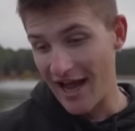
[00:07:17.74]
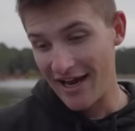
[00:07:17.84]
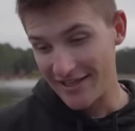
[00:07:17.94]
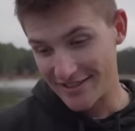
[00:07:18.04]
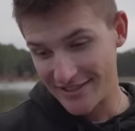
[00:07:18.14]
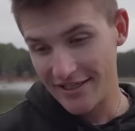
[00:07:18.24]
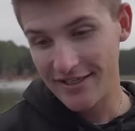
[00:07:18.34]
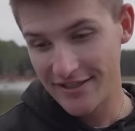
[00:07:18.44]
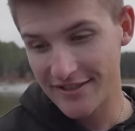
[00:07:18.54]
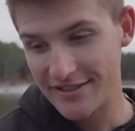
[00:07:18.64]
had it sitting
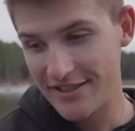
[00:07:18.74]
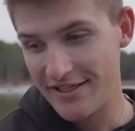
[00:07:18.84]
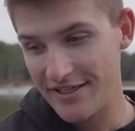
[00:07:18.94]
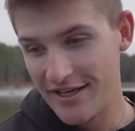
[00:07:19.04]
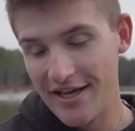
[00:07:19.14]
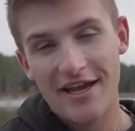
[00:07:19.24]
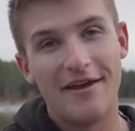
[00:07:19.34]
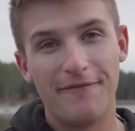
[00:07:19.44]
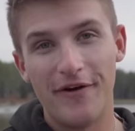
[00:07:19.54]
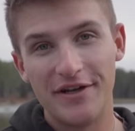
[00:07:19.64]
in the seat.
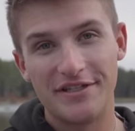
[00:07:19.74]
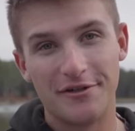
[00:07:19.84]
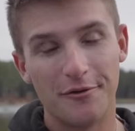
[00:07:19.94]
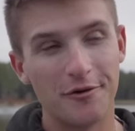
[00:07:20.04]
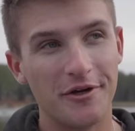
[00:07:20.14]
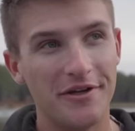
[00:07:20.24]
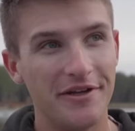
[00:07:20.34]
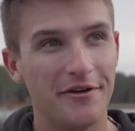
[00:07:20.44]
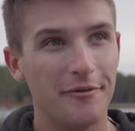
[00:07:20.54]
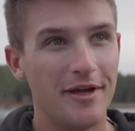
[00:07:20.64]
And funny story,
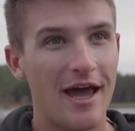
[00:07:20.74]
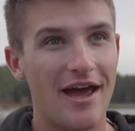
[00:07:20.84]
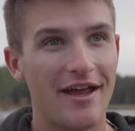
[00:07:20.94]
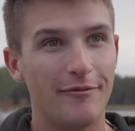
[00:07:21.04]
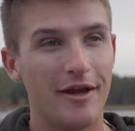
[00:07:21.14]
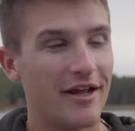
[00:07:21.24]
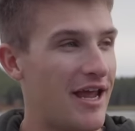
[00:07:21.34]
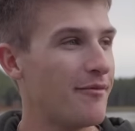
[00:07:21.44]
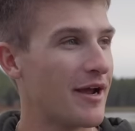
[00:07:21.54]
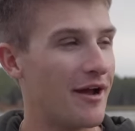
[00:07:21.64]
you know, we had we had a
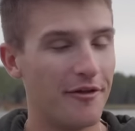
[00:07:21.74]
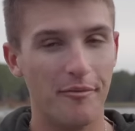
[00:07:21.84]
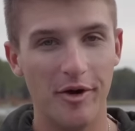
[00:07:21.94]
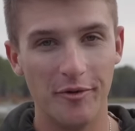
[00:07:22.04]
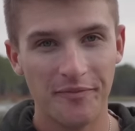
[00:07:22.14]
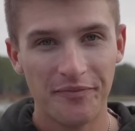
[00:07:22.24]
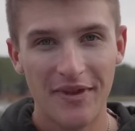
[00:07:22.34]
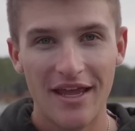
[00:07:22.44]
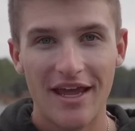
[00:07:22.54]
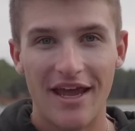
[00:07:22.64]
camera guy on the boat,
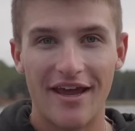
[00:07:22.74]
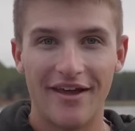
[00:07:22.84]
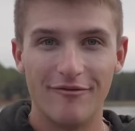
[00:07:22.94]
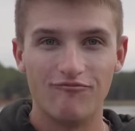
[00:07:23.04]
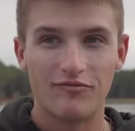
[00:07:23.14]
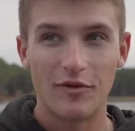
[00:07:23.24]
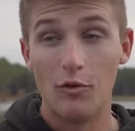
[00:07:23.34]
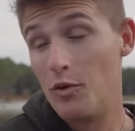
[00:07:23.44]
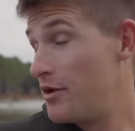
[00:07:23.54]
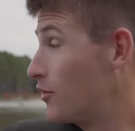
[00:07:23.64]
and
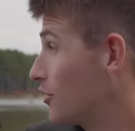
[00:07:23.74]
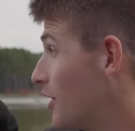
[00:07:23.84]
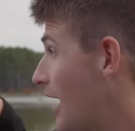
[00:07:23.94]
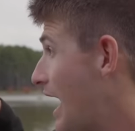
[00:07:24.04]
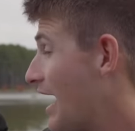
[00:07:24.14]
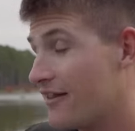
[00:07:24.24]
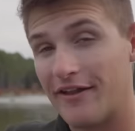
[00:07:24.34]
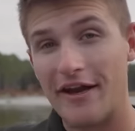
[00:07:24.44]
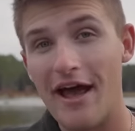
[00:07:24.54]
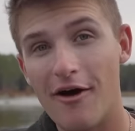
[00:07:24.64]
we were
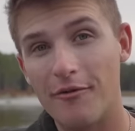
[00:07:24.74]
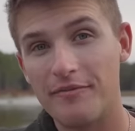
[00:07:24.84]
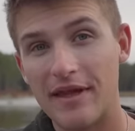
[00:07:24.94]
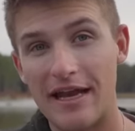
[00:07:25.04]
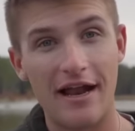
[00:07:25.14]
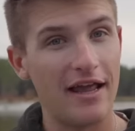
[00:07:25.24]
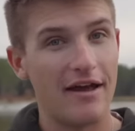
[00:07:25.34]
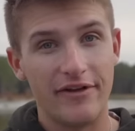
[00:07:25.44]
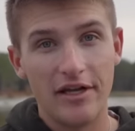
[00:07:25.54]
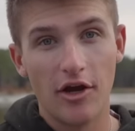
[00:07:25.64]
idling out, and I didn't
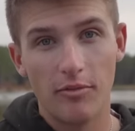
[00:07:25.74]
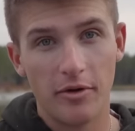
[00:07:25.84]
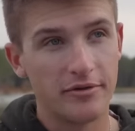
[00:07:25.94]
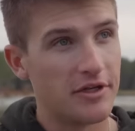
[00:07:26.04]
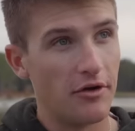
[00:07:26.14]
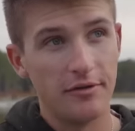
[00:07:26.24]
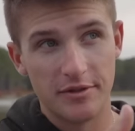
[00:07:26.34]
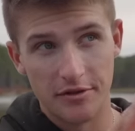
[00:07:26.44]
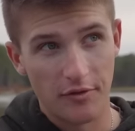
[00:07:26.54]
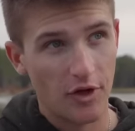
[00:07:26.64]
have any GoPros. Cody
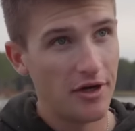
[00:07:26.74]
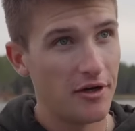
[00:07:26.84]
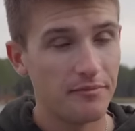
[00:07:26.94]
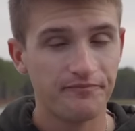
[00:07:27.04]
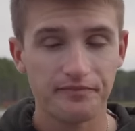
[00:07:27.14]
was over here,